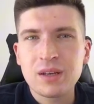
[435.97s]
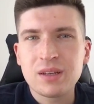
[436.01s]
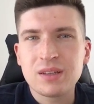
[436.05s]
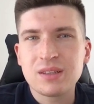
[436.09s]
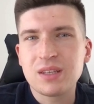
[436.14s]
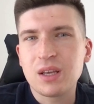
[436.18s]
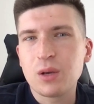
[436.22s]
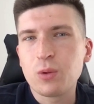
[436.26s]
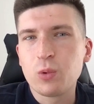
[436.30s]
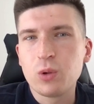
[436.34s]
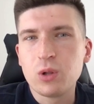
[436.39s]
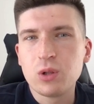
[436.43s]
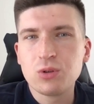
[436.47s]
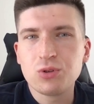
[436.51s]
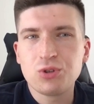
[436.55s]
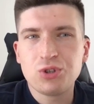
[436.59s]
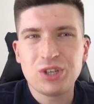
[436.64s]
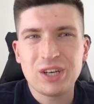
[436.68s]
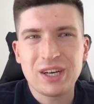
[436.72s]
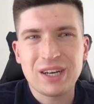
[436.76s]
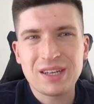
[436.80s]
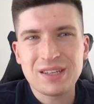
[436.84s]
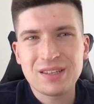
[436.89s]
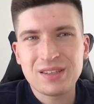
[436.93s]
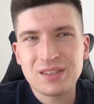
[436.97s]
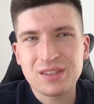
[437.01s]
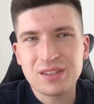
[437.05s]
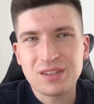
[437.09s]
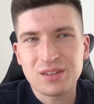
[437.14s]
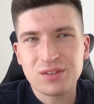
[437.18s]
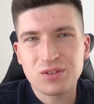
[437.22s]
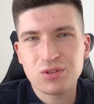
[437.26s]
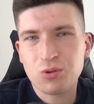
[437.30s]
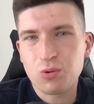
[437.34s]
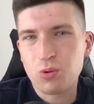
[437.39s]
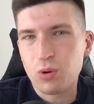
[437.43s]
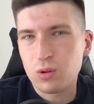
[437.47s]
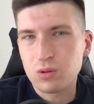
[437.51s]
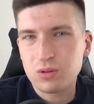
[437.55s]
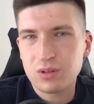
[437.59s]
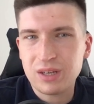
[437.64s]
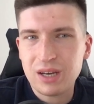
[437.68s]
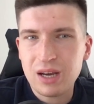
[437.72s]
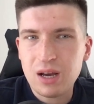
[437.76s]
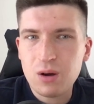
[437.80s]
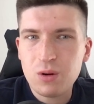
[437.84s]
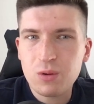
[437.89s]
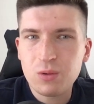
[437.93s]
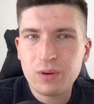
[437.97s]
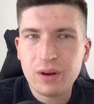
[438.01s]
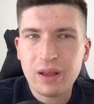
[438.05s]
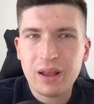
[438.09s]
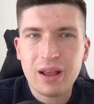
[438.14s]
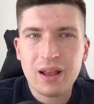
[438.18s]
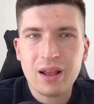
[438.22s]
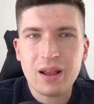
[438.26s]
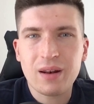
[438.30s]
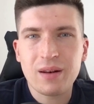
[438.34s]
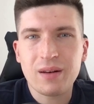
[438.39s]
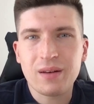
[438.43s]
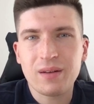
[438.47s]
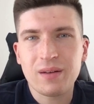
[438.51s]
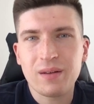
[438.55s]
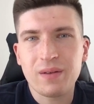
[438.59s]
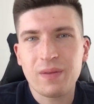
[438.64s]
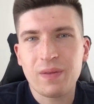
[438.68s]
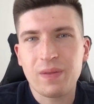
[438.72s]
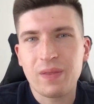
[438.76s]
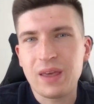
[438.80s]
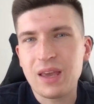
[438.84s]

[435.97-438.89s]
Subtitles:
they will just scroll down and